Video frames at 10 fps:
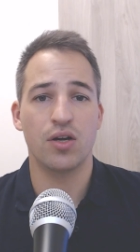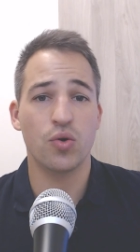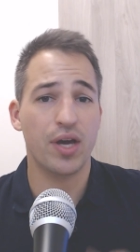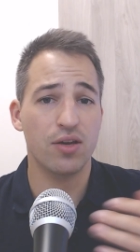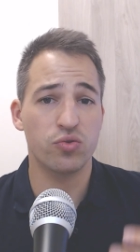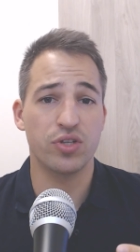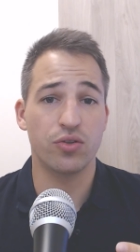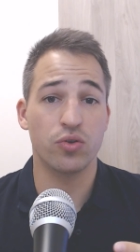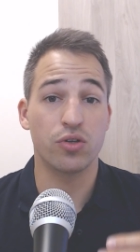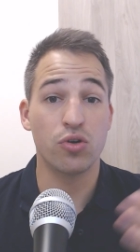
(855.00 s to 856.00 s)
You can use it
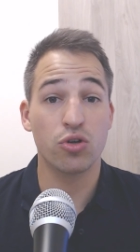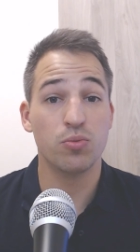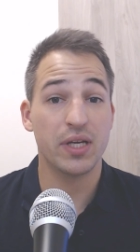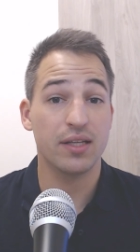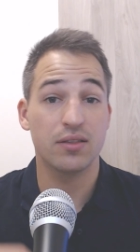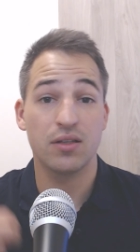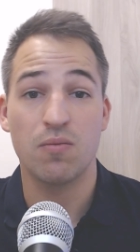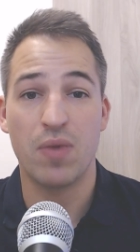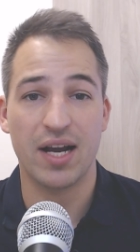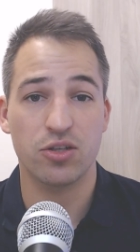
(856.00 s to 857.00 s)
on Google Meet,
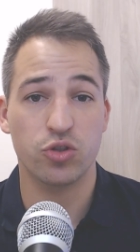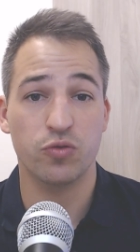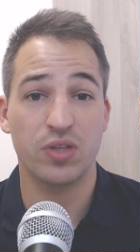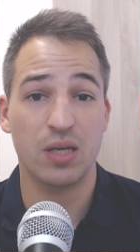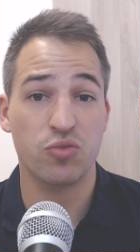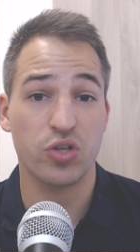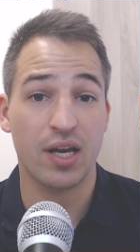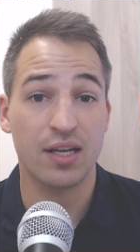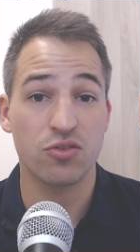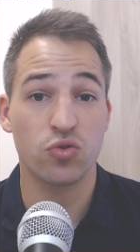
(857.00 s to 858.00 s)
Microsoft Teams
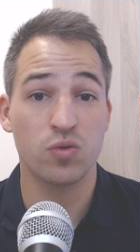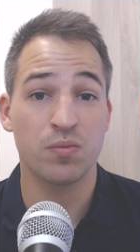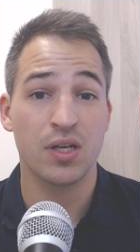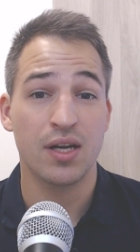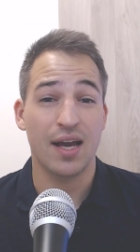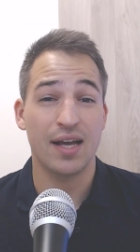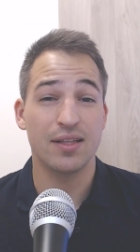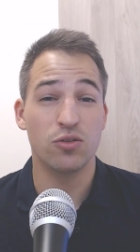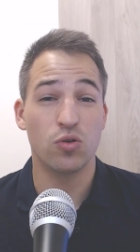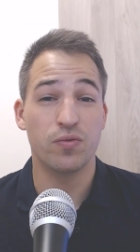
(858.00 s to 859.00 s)
and Zoom and
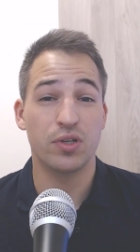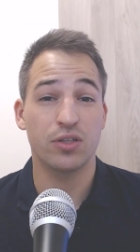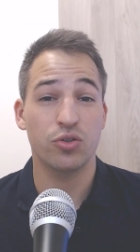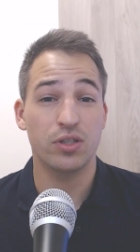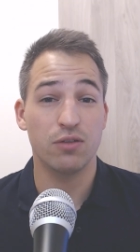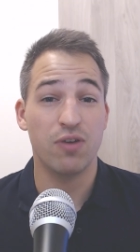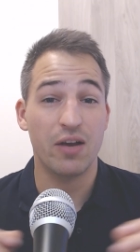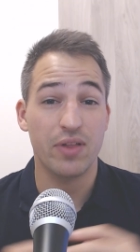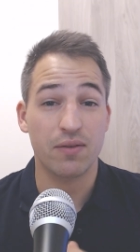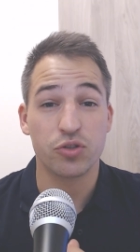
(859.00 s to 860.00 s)
in over
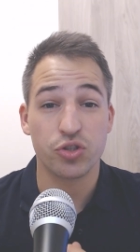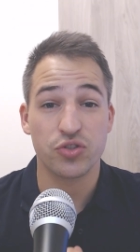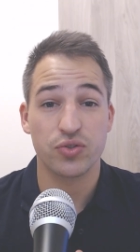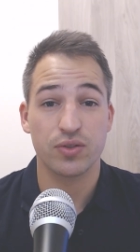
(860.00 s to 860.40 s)
35 languages.